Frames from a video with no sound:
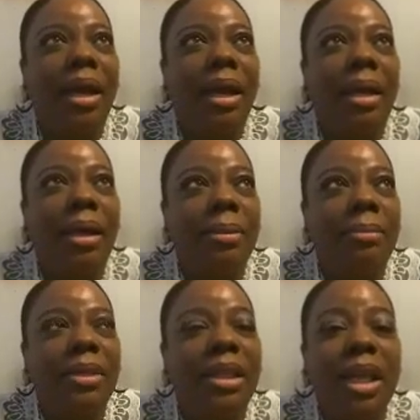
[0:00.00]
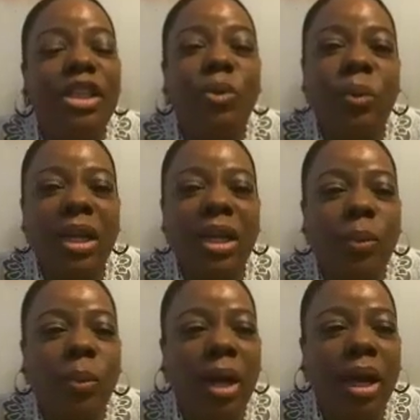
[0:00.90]
the next
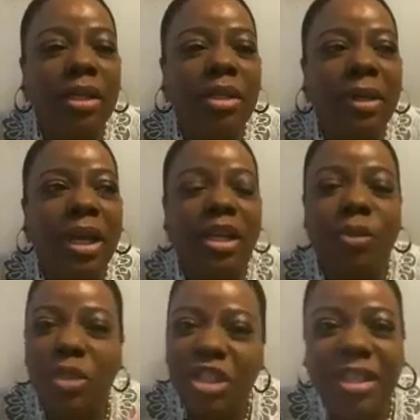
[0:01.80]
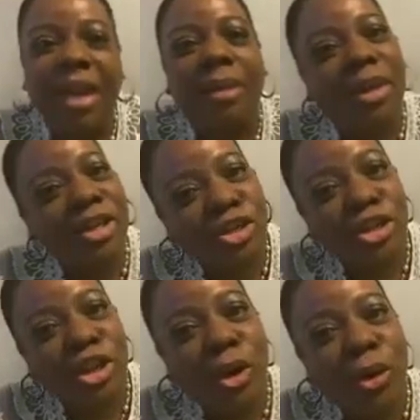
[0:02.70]
week was because we just got a bunch of
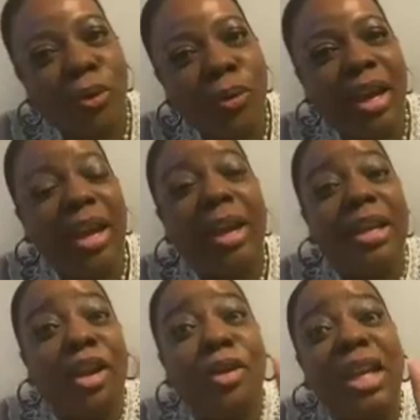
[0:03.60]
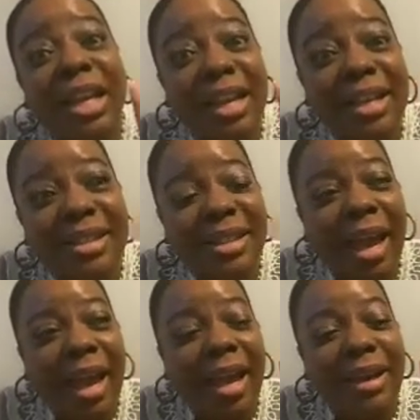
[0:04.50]
snow and their kids
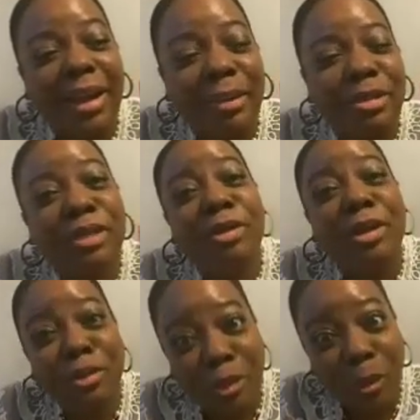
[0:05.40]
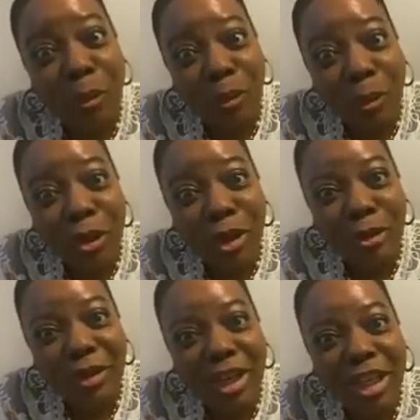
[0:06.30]
had spilled the
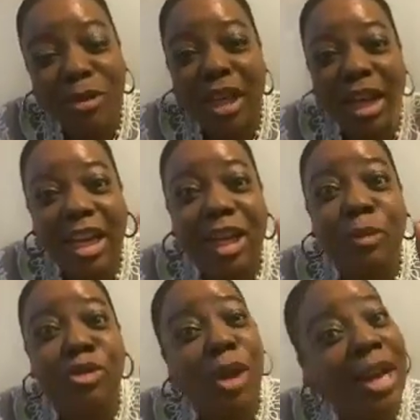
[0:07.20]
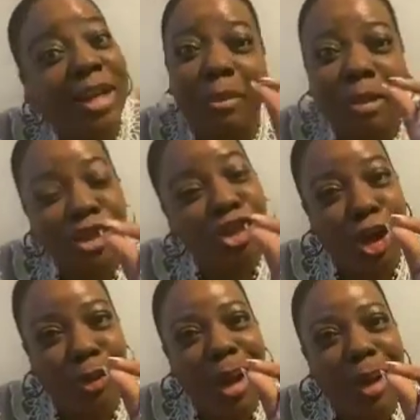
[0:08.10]
oil, and it was like he was trying to come in the
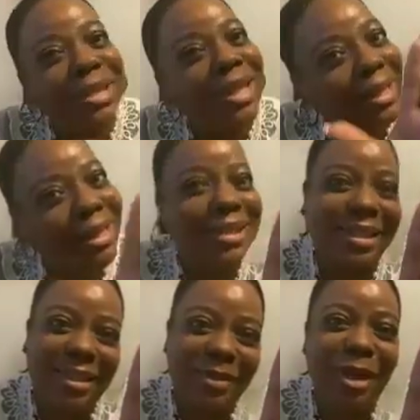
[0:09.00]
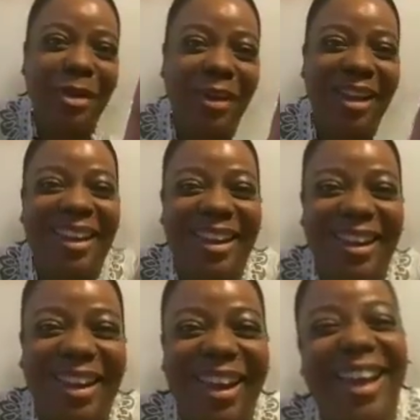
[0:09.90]
snow. I was like, listen, we don't
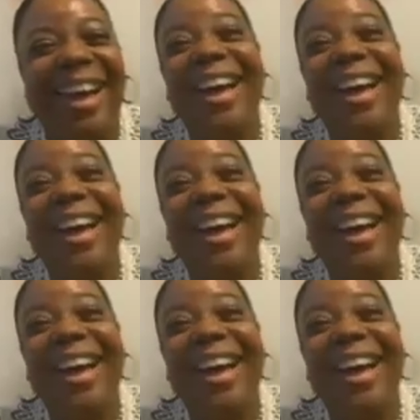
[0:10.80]
we